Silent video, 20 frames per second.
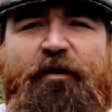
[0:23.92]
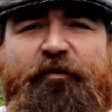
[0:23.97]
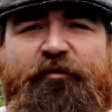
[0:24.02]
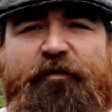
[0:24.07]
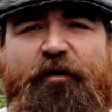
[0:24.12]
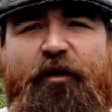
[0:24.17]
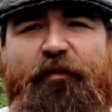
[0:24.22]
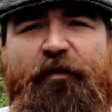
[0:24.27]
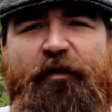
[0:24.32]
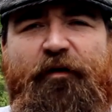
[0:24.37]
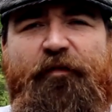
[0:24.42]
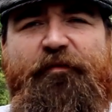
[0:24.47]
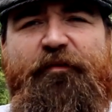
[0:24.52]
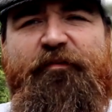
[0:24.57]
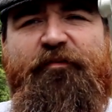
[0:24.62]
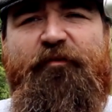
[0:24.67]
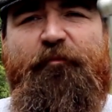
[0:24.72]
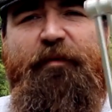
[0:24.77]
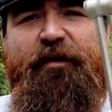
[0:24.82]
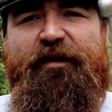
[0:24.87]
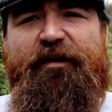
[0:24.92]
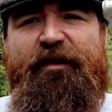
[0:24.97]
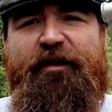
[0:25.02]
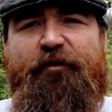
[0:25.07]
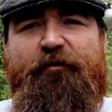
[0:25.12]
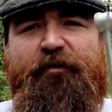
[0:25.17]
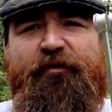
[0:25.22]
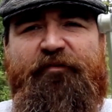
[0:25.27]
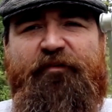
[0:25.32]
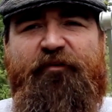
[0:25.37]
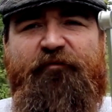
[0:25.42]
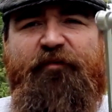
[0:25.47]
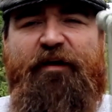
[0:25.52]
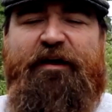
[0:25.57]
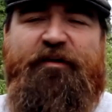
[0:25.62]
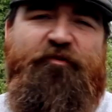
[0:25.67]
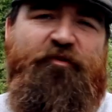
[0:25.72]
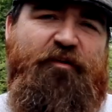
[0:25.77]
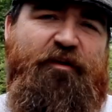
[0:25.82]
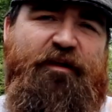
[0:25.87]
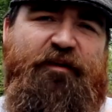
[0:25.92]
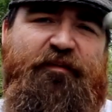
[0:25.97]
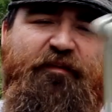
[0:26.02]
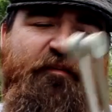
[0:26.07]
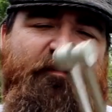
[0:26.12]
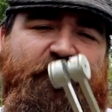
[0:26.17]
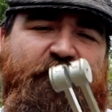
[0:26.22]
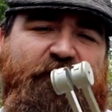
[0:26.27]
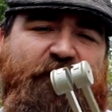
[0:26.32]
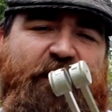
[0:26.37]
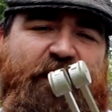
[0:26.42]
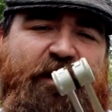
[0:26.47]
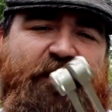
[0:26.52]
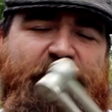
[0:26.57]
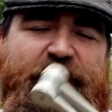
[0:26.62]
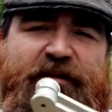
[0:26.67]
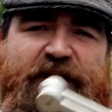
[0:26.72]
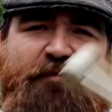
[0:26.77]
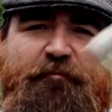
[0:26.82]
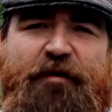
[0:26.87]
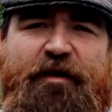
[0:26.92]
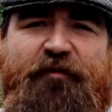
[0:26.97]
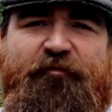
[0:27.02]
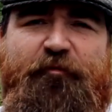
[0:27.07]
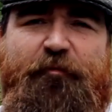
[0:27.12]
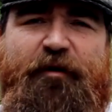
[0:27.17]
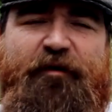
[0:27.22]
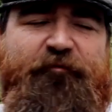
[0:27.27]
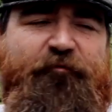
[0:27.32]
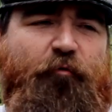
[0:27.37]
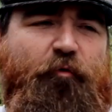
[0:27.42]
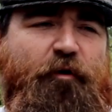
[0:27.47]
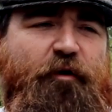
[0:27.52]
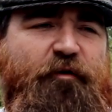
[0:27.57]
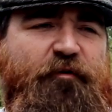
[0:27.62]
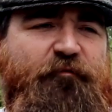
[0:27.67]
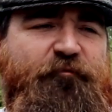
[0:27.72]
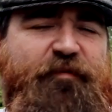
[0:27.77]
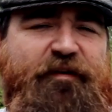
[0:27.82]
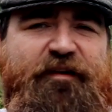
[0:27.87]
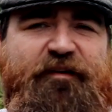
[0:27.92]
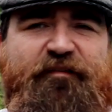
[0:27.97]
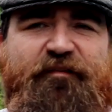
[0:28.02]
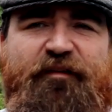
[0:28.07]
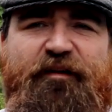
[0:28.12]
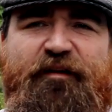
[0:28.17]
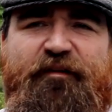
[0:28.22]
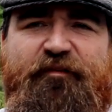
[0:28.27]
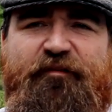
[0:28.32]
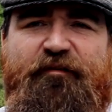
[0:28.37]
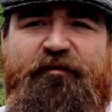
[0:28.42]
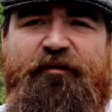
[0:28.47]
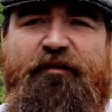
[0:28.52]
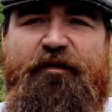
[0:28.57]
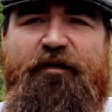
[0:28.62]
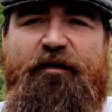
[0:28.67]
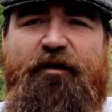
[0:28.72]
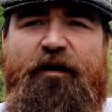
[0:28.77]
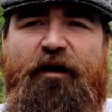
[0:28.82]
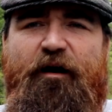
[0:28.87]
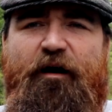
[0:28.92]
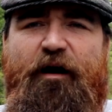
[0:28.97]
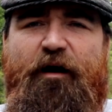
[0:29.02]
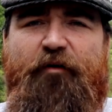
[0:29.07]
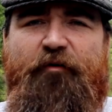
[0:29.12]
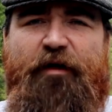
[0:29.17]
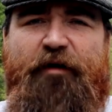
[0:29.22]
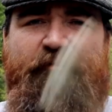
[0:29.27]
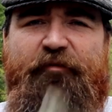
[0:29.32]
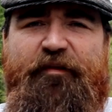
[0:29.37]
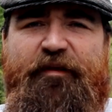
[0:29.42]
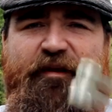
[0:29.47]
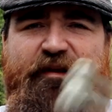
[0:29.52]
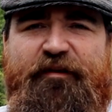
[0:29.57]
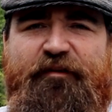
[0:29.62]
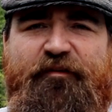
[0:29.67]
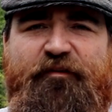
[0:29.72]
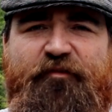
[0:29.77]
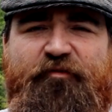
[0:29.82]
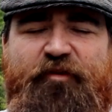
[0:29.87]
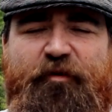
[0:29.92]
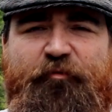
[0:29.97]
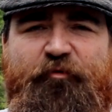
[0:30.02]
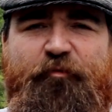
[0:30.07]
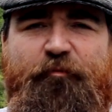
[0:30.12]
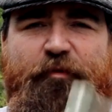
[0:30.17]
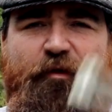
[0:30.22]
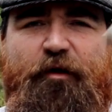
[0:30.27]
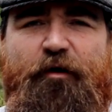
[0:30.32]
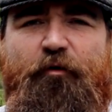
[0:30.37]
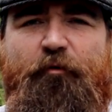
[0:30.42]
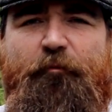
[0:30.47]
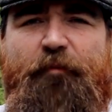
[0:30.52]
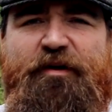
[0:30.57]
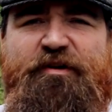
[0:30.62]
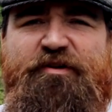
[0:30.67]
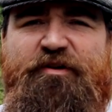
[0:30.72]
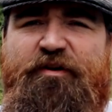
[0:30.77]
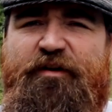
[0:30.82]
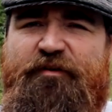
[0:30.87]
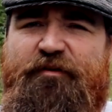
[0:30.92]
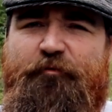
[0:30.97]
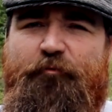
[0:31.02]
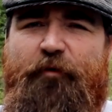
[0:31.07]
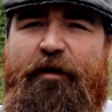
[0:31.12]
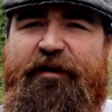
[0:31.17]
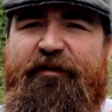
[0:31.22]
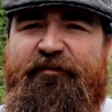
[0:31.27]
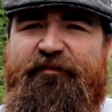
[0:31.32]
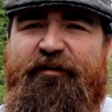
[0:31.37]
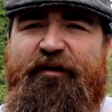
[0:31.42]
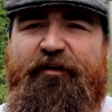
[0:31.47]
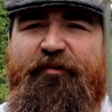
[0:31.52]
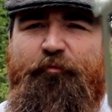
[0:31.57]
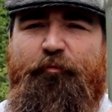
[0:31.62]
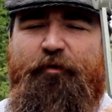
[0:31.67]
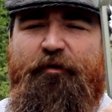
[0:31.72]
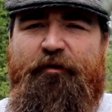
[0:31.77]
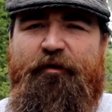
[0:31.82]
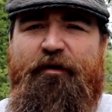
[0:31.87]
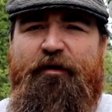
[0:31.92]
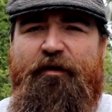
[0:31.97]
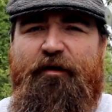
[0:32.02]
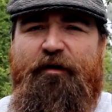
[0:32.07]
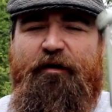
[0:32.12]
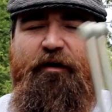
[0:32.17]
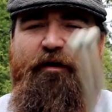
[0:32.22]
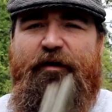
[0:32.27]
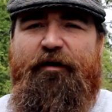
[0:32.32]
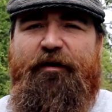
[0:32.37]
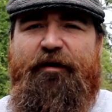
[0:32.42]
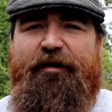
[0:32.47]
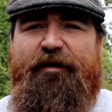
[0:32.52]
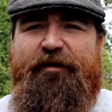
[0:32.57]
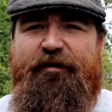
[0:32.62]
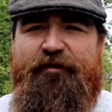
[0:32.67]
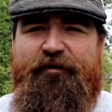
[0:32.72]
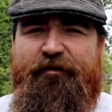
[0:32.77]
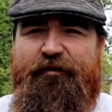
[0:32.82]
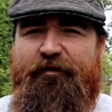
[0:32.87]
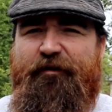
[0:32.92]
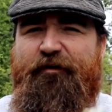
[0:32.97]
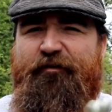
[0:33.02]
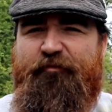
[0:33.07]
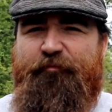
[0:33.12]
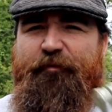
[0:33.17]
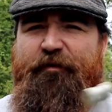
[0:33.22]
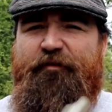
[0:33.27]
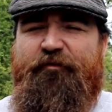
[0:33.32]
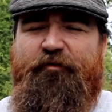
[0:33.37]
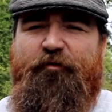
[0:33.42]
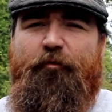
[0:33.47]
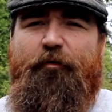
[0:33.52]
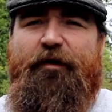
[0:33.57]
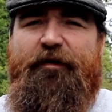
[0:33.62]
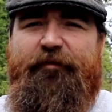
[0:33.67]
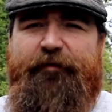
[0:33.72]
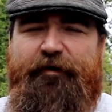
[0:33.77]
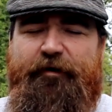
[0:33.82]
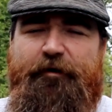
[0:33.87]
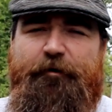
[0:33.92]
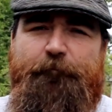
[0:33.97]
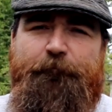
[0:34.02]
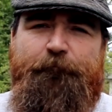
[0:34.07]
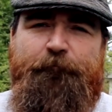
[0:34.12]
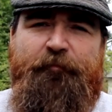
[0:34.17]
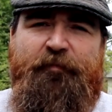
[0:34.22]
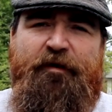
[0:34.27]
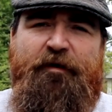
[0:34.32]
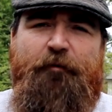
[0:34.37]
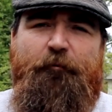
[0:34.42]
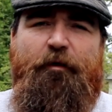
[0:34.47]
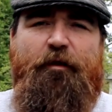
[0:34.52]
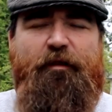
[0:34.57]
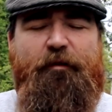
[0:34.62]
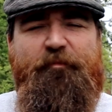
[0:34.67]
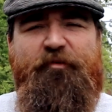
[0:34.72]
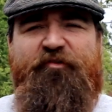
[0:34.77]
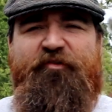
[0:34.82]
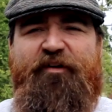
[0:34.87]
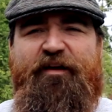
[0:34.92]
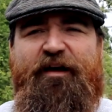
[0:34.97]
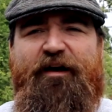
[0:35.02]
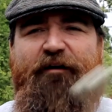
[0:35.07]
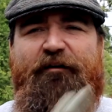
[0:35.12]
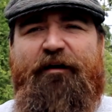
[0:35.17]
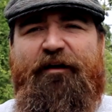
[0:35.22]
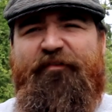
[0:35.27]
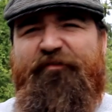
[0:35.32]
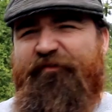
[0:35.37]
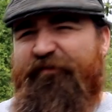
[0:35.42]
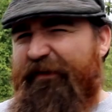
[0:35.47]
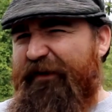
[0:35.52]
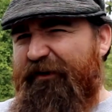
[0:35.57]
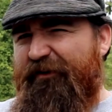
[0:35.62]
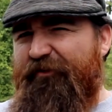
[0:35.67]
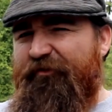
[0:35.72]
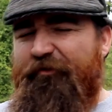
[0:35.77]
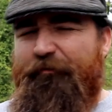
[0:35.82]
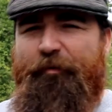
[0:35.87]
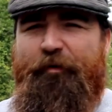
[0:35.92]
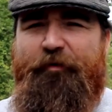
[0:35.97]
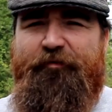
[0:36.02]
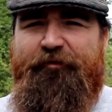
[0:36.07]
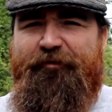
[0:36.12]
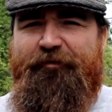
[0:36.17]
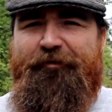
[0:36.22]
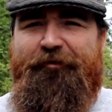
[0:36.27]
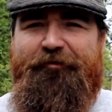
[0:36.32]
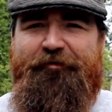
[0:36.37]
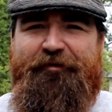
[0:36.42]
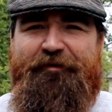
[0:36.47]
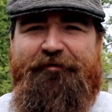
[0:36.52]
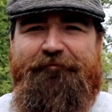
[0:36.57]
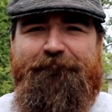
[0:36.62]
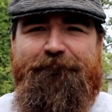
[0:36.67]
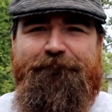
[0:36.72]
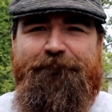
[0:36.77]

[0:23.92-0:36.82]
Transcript: So I thought this would be an interesting fact. You can get these online on eBay for about $4.50. I'll have a link in the description below. Make sure you get the right size one, and I'll explain to you why later. But let me show you how I think you're supposed to use it.